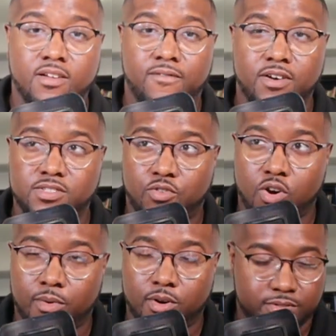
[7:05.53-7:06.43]
First and
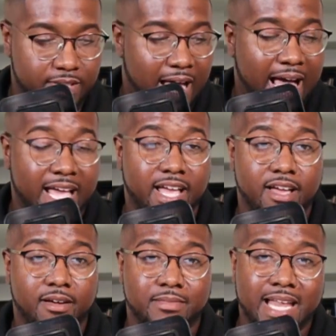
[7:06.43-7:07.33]
foremost, I
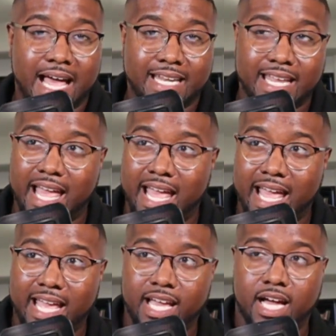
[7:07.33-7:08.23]
am not
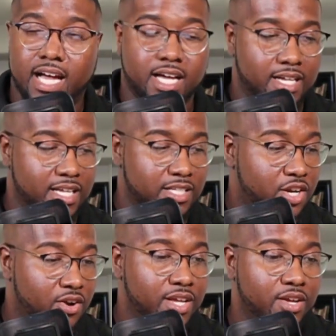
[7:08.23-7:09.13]
a
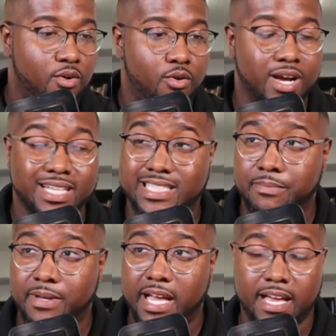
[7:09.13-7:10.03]
attorney or a
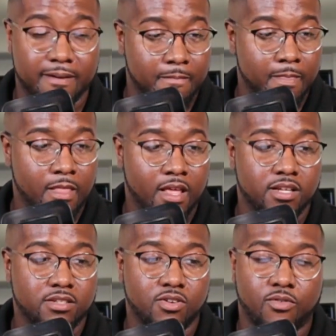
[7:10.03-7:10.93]
CPA,
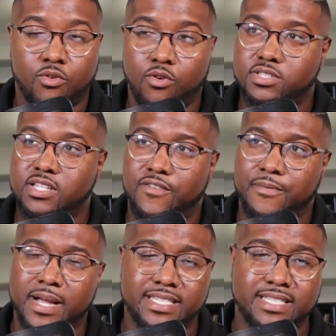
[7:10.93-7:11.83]
so of course the
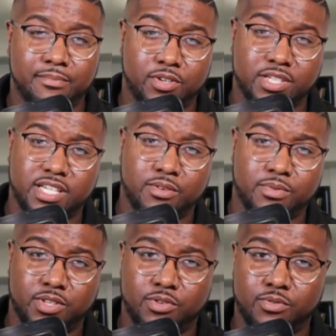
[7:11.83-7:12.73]
information I'm going to share
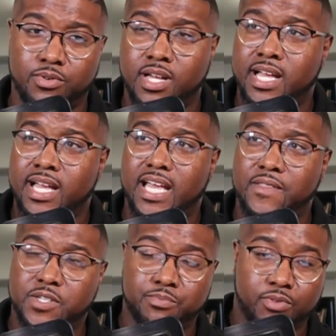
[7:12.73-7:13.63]
with you
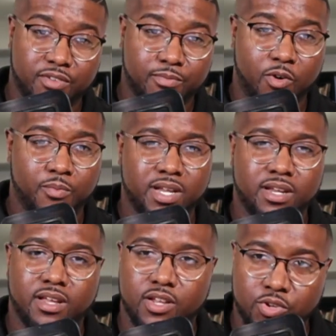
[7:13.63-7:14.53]
in this brief
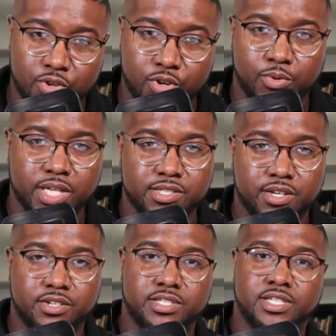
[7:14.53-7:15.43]
moment, do your
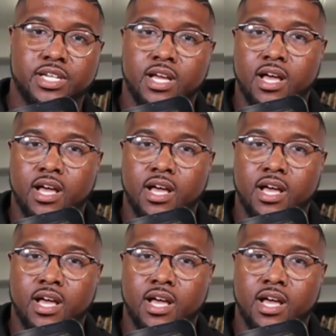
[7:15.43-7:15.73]
research.